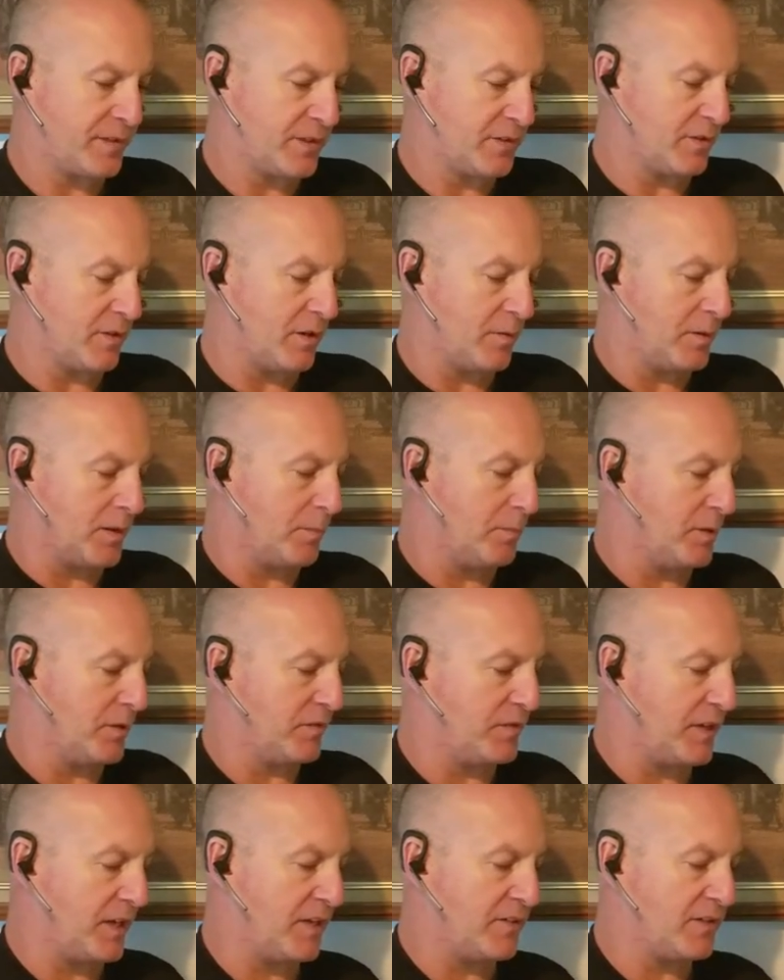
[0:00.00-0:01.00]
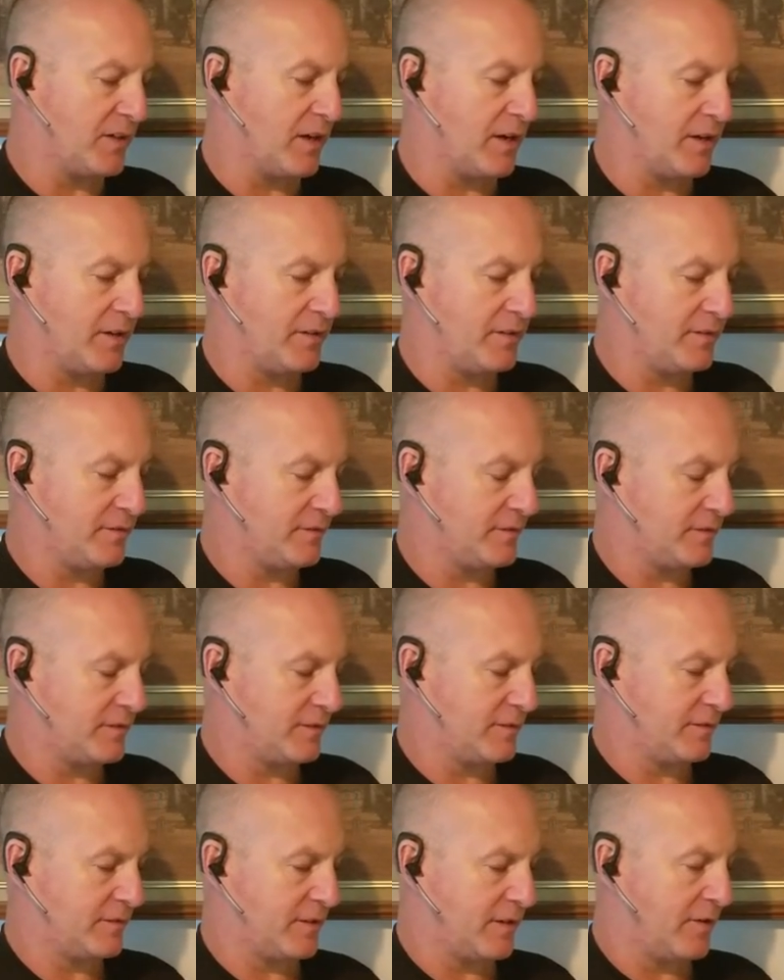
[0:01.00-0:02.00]
I'm going to put these on.
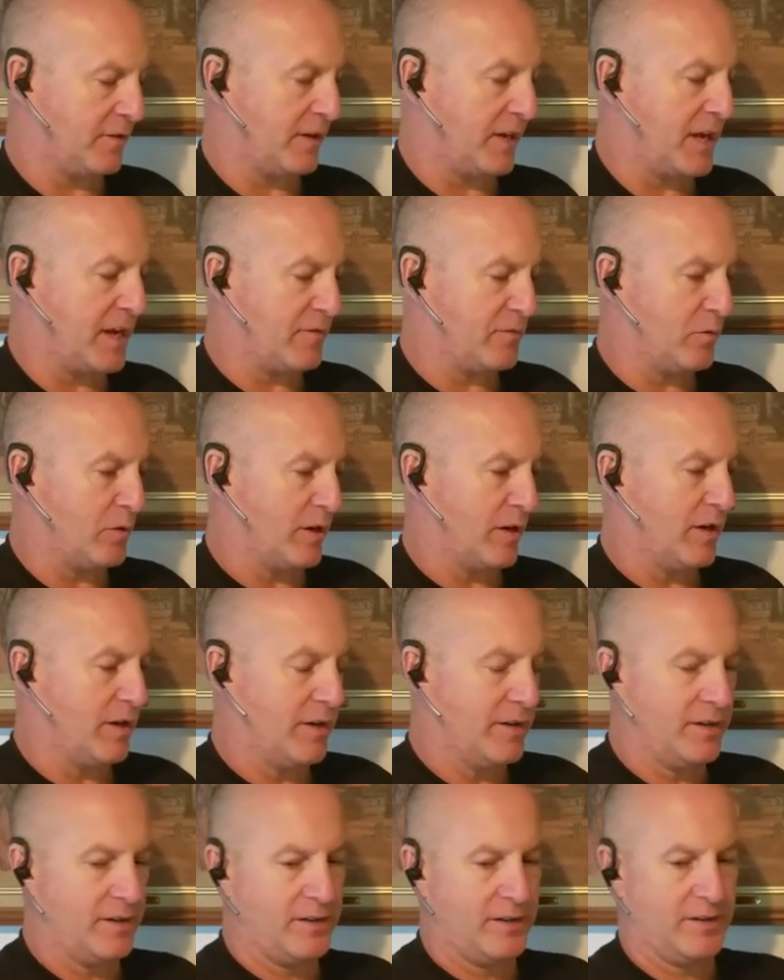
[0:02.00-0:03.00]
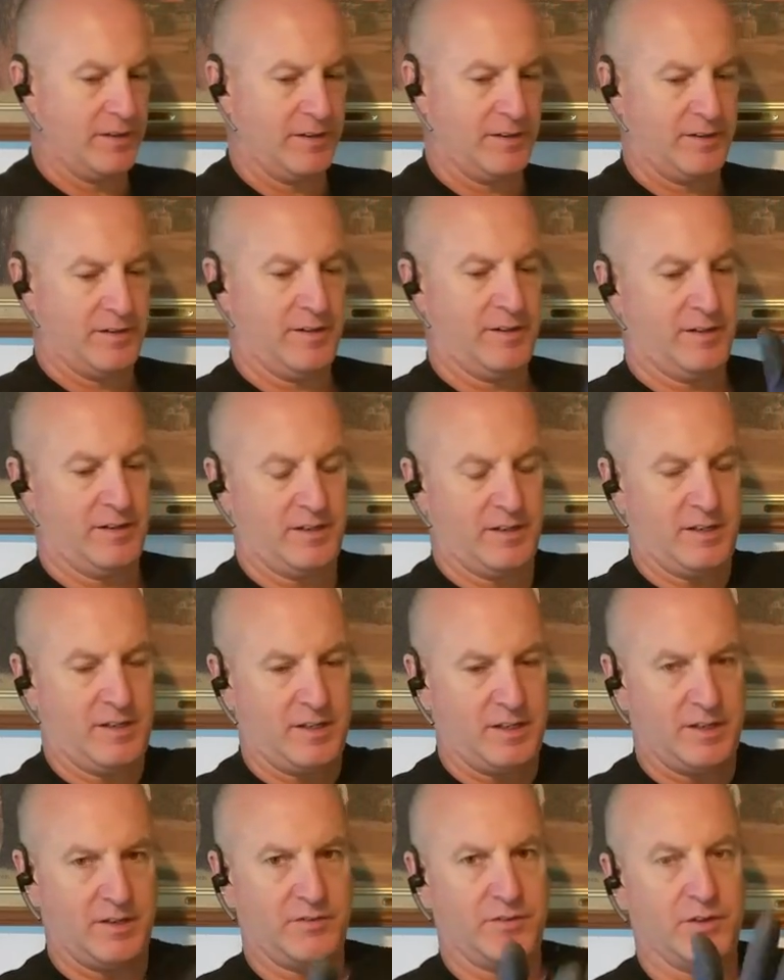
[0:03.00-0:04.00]
I already have one on.
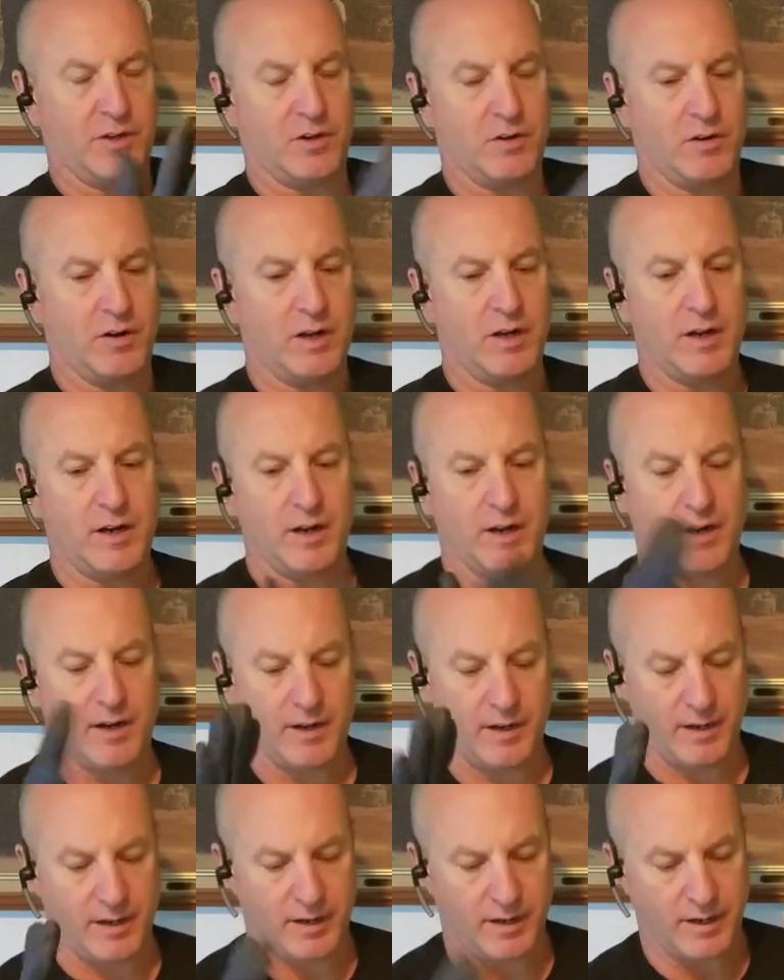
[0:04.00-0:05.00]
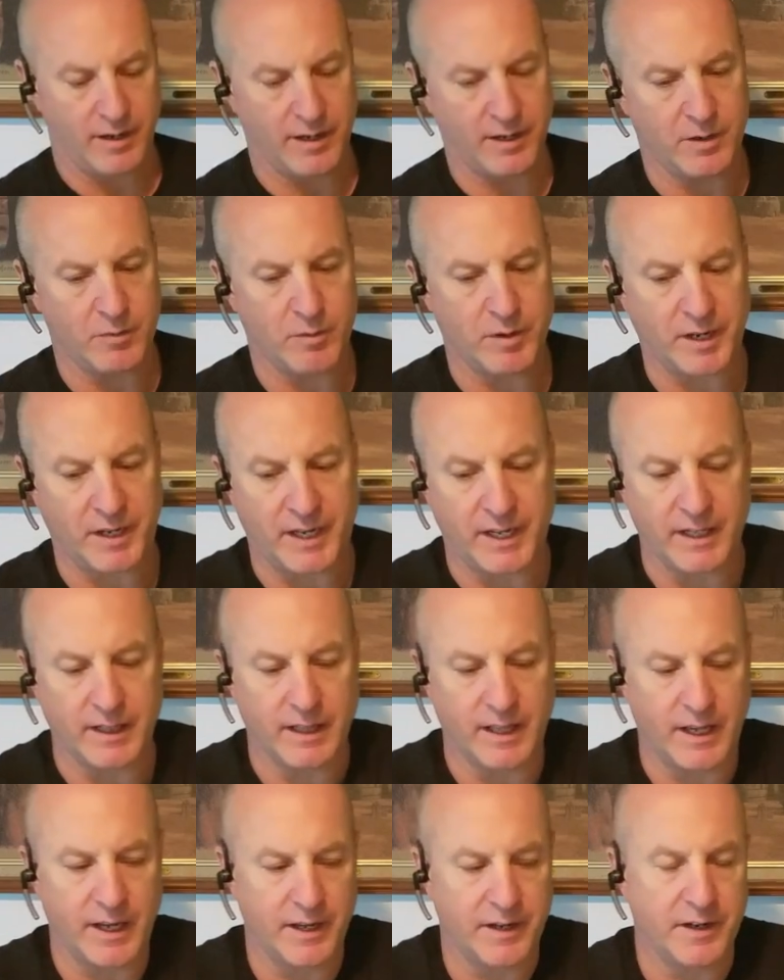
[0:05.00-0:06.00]
So I don't want to get
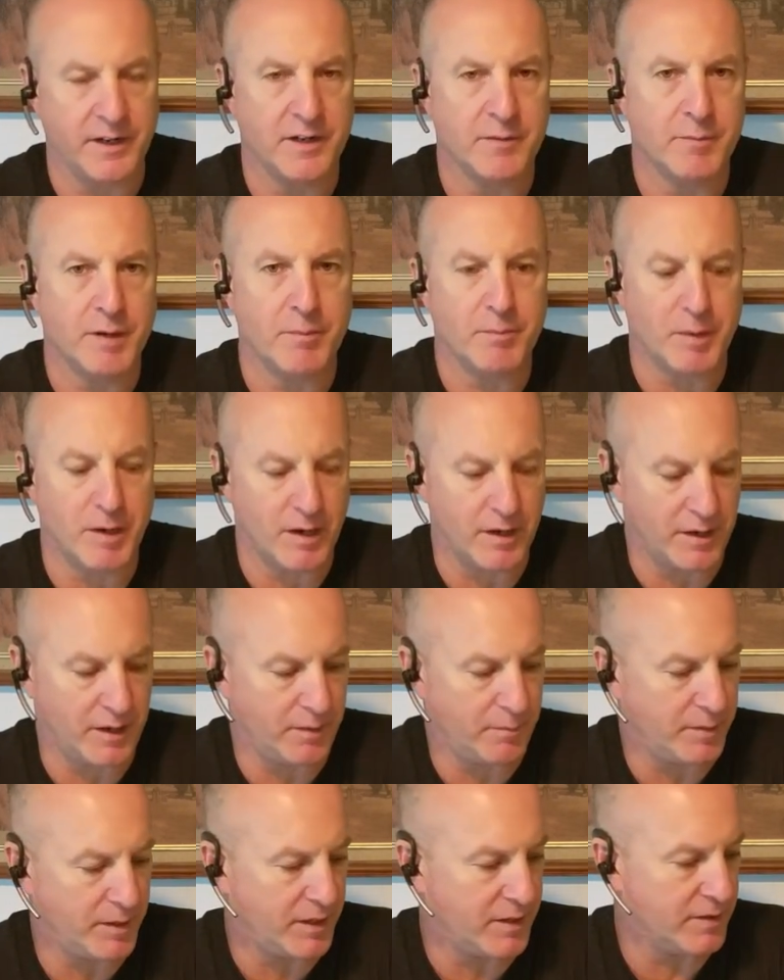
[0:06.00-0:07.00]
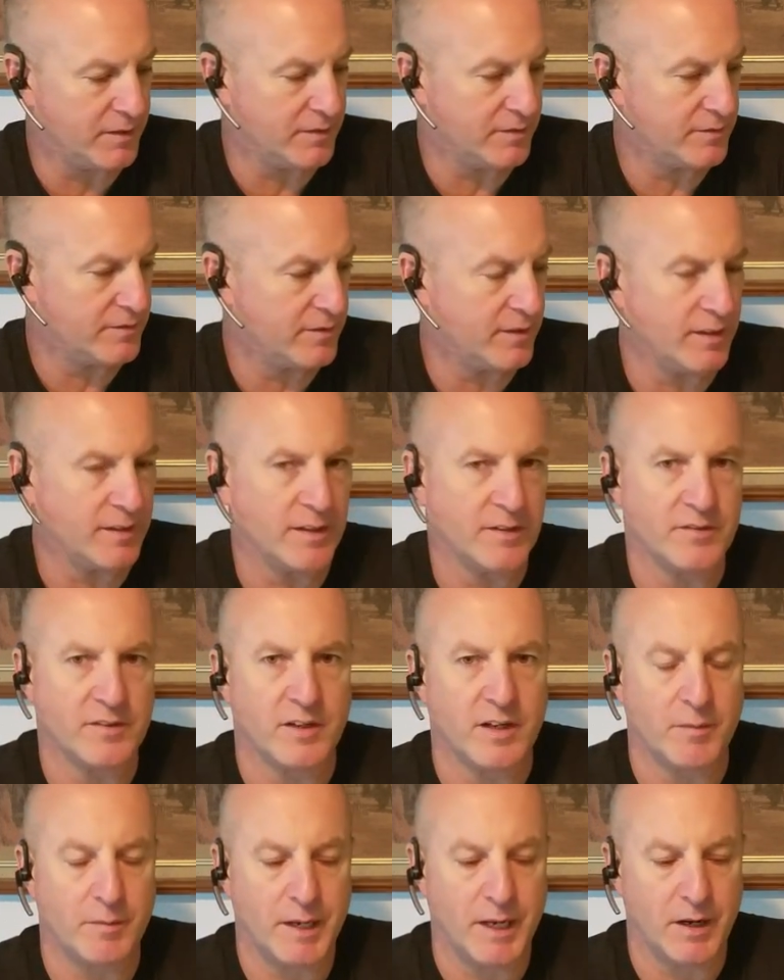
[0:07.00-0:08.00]
lead into my body because it doesn't
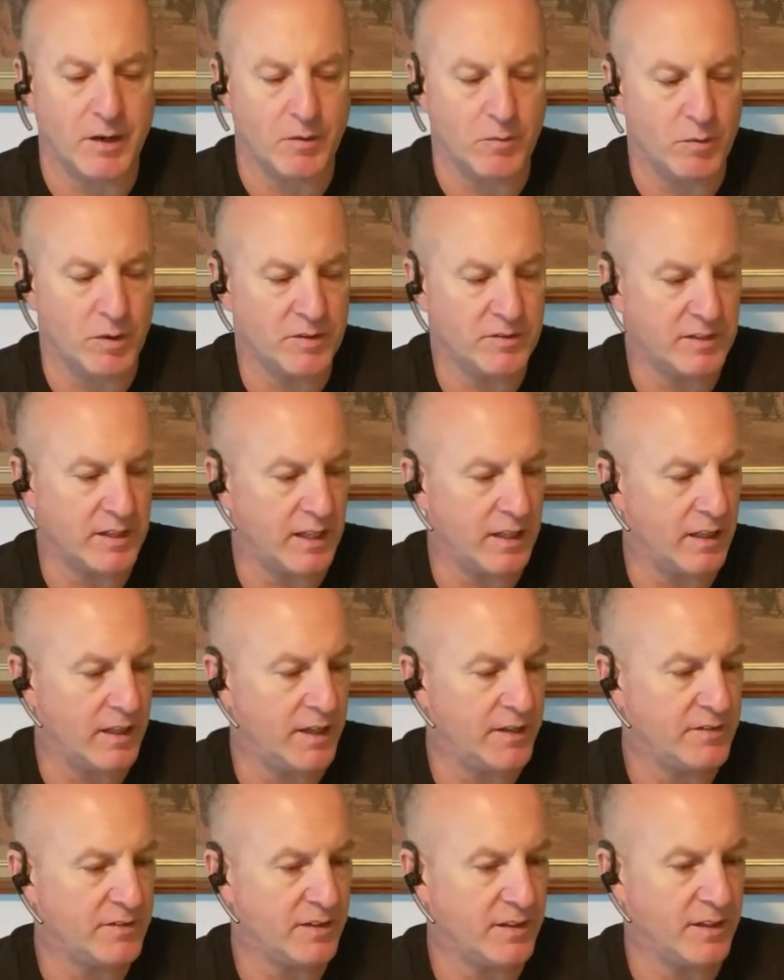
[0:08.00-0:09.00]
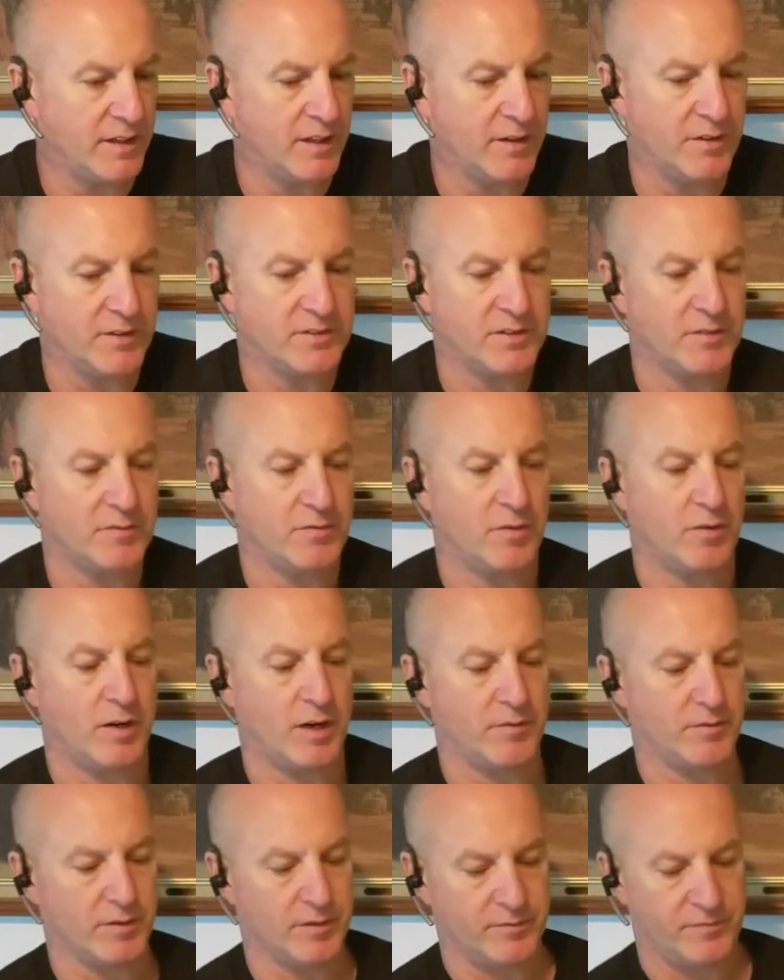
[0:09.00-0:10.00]
come out. Once that lead's in there, it's in
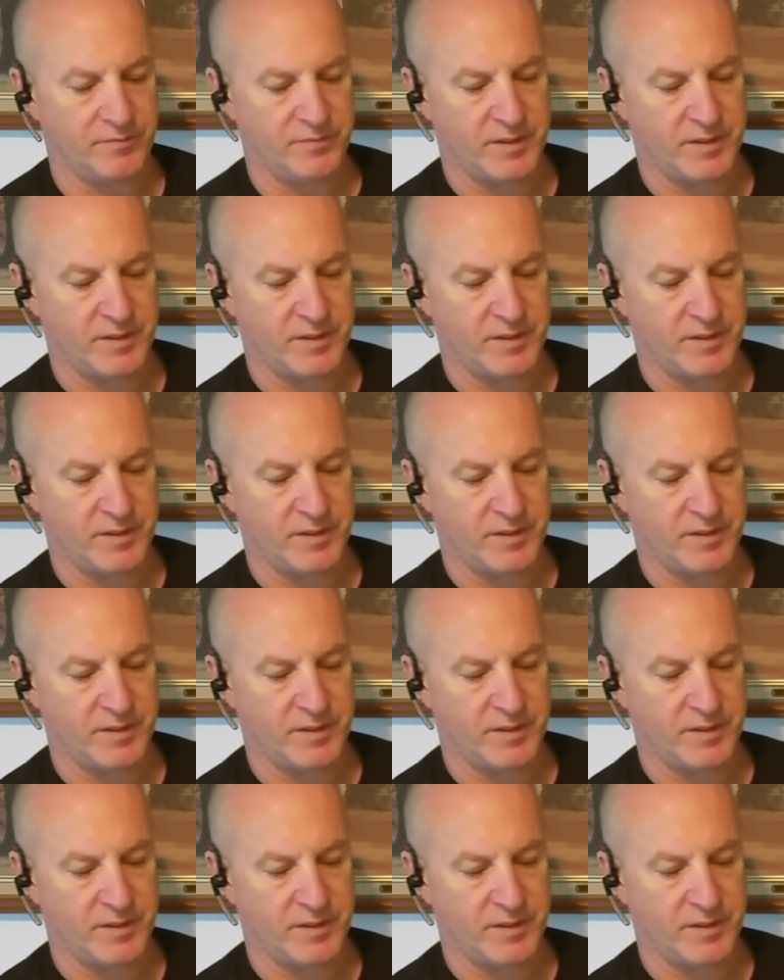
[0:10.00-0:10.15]
forever.